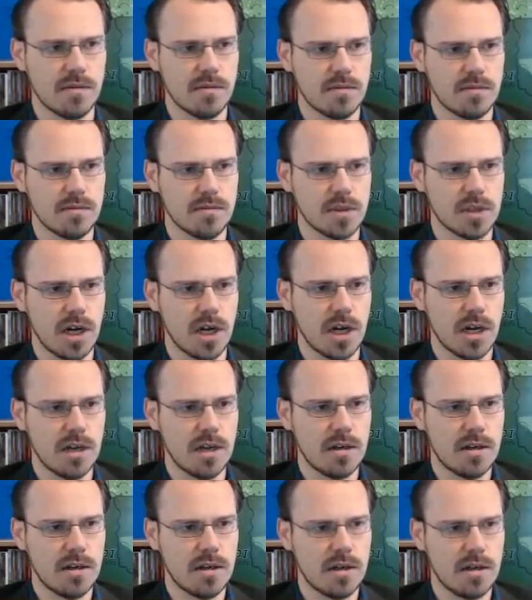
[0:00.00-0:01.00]
shot.
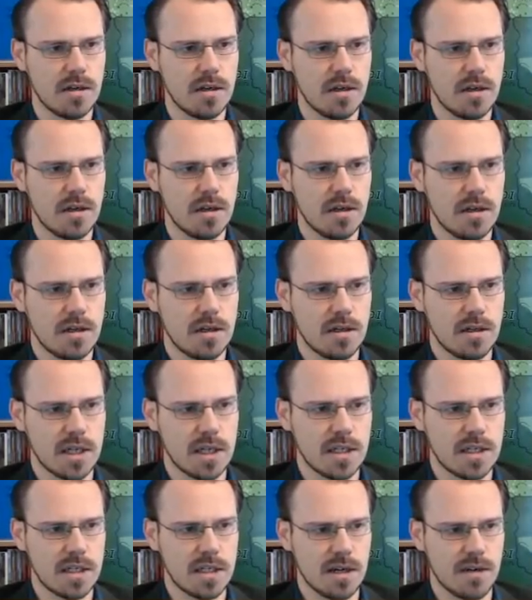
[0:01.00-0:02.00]

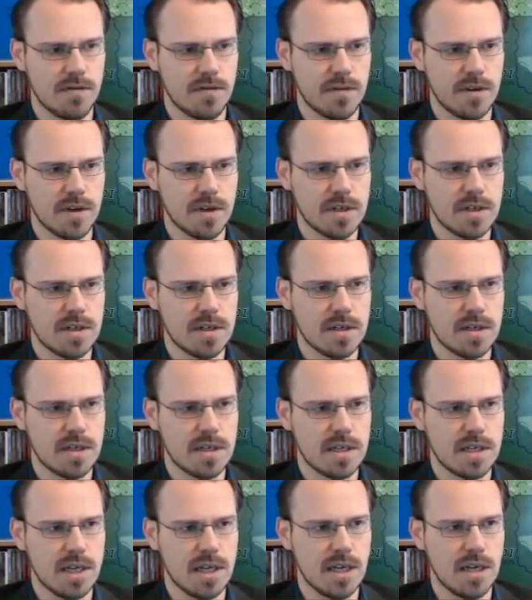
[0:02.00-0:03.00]
Let's first
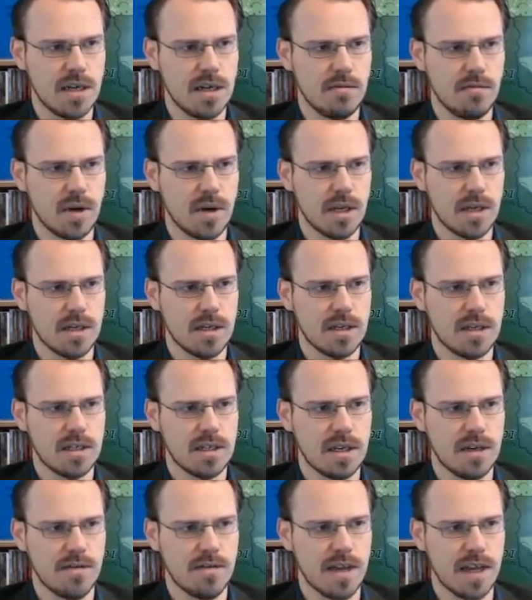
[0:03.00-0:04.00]
see
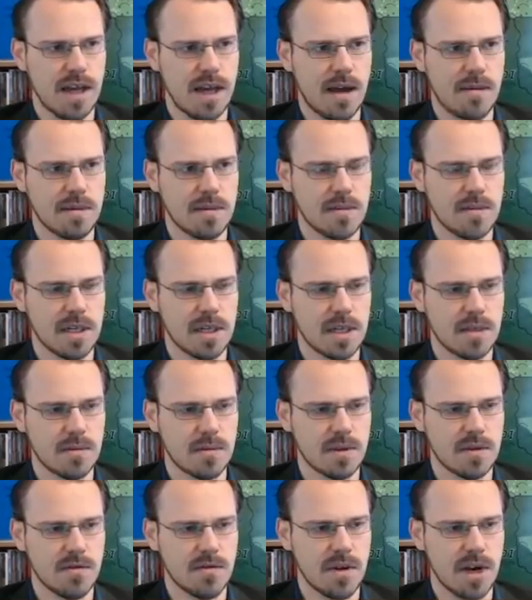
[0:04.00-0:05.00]
if that happens to be an
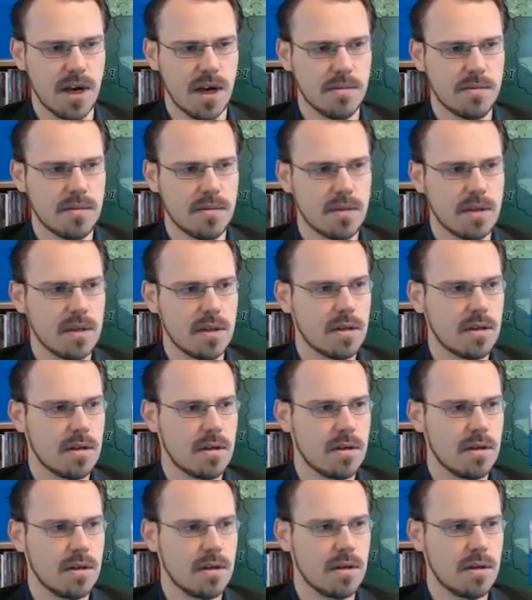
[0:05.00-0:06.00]
explosive trap.
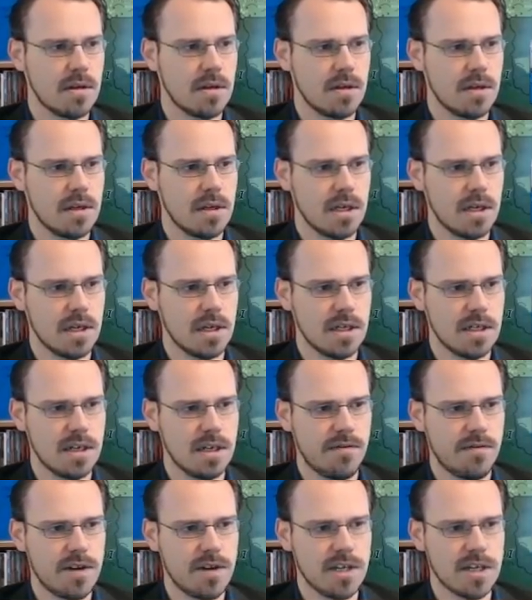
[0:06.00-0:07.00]
It
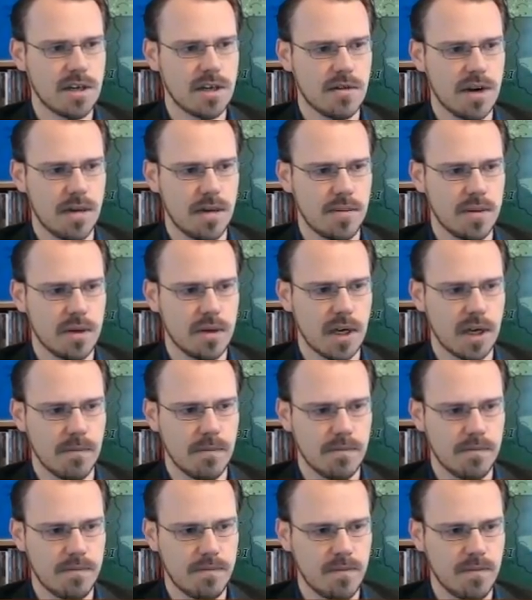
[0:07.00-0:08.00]
is a freezing trap. Okay,
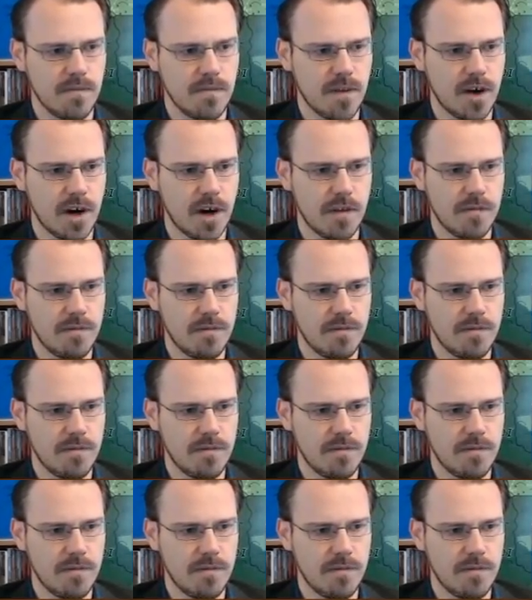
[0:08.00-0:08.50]
fair enough.